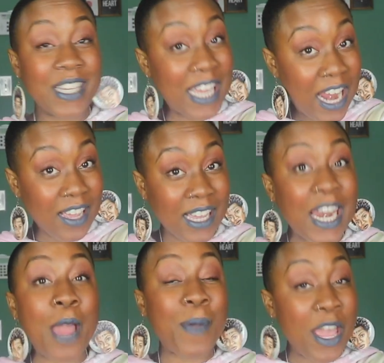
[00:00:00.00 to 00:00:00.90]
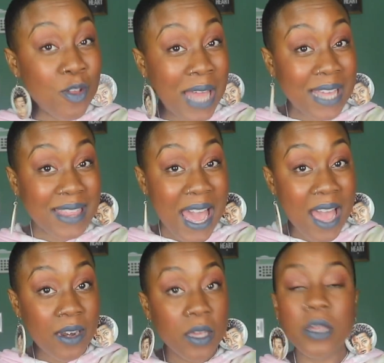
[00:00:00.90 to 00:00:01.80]
Can I pay you like
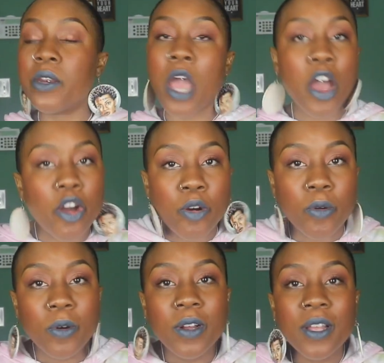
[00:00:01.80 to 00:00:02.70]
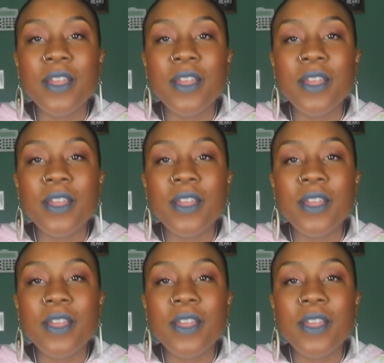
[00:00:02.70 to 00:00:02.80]
that? No.